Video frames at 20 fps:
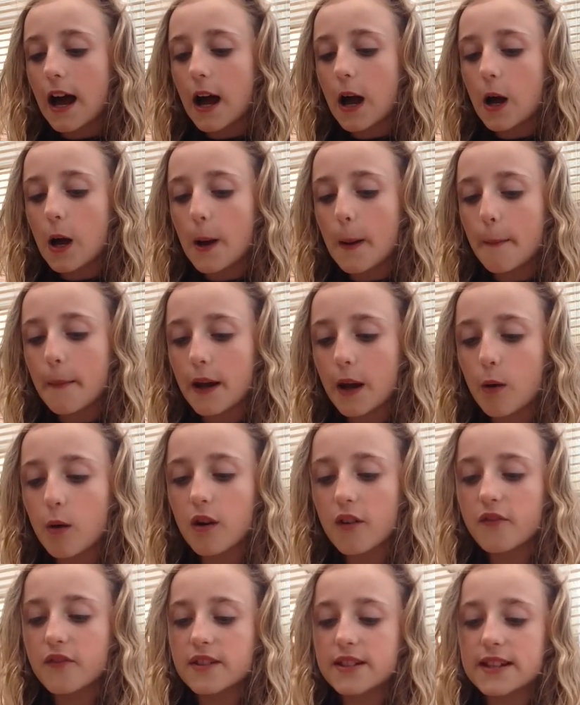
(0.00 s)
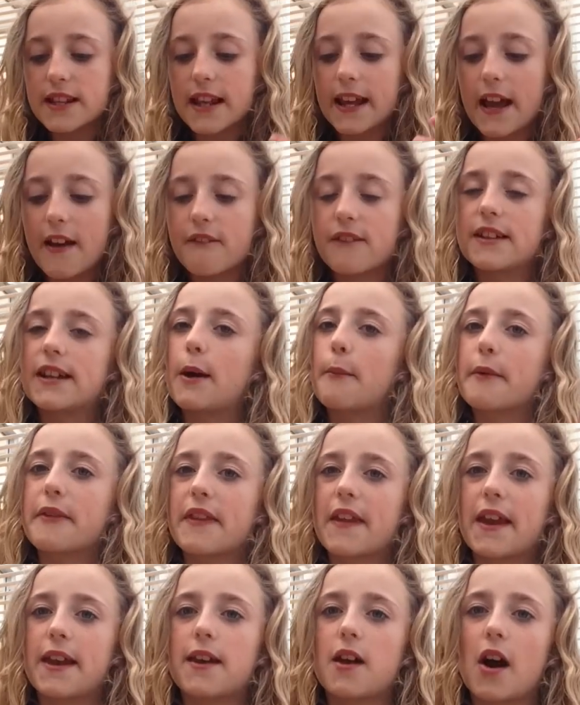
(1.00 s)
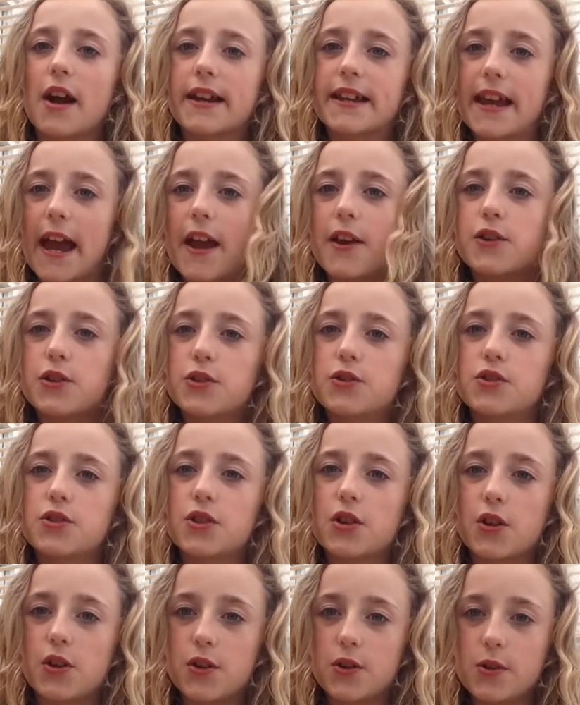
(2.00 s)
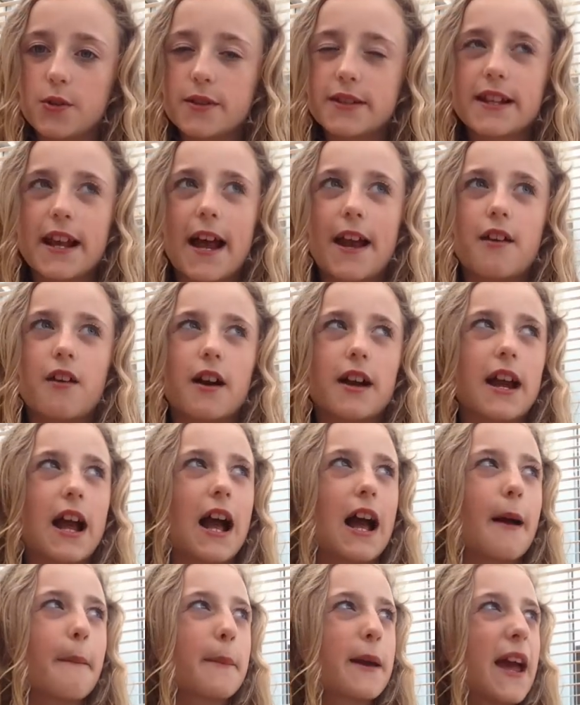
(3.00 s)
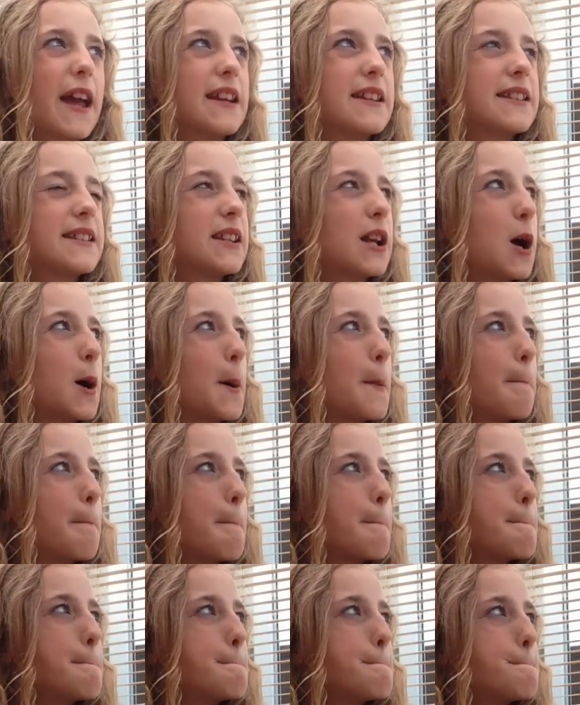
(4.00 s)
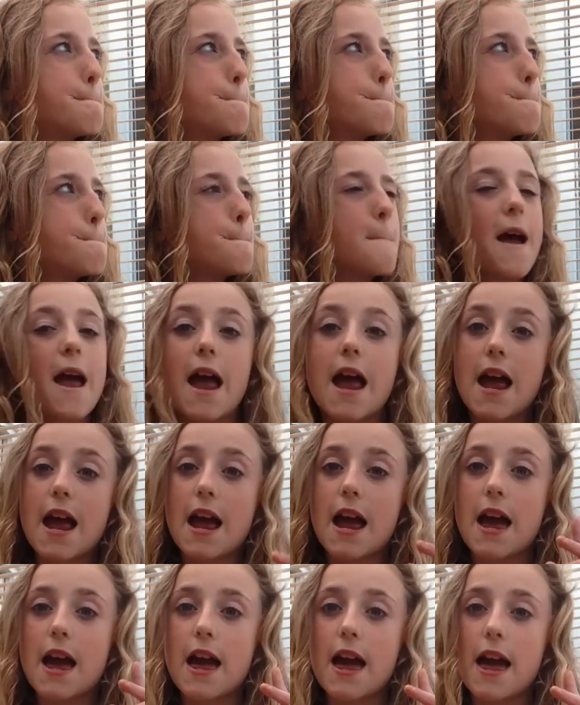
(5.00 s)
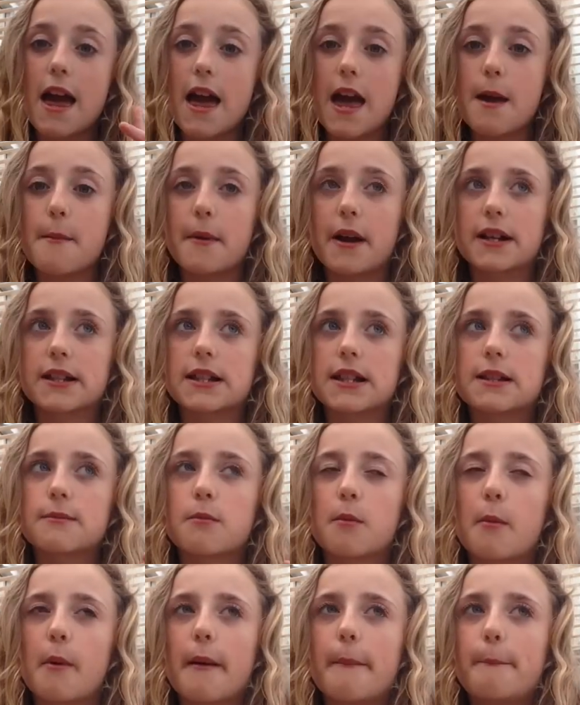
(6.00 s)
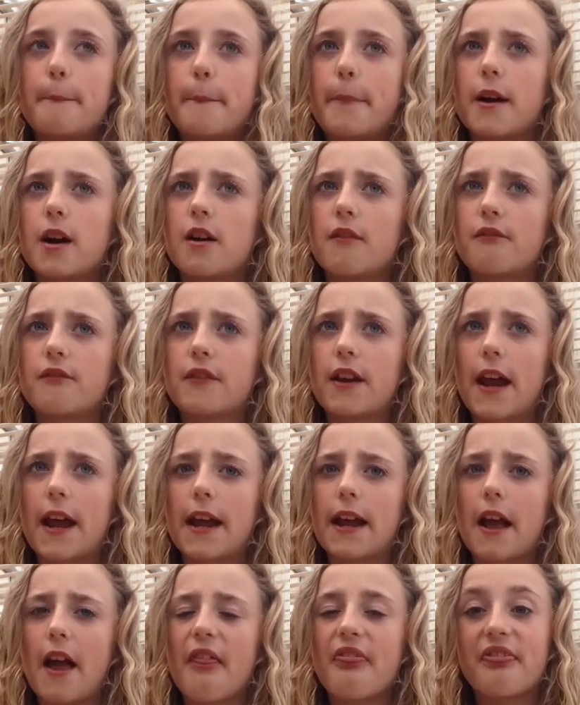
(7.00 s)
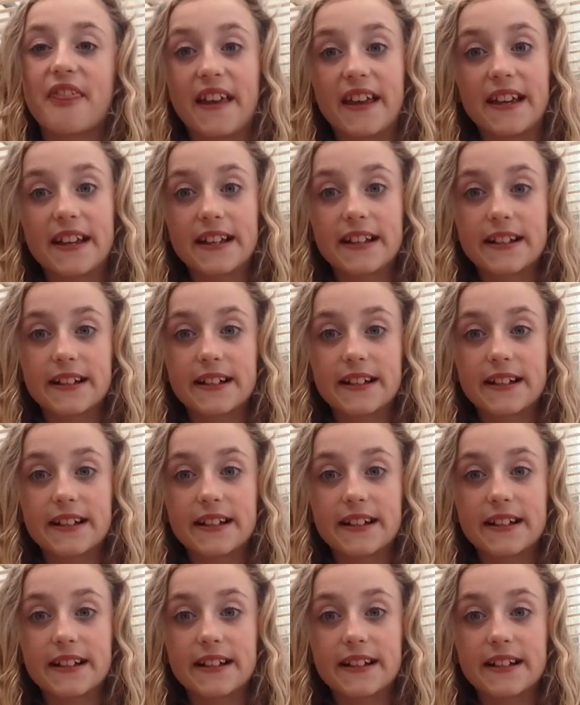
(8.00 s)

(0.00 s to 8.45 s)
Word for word: Um, now obviously every now and then I get new shoes and I am getting some Air Maxes for my birthday, I think.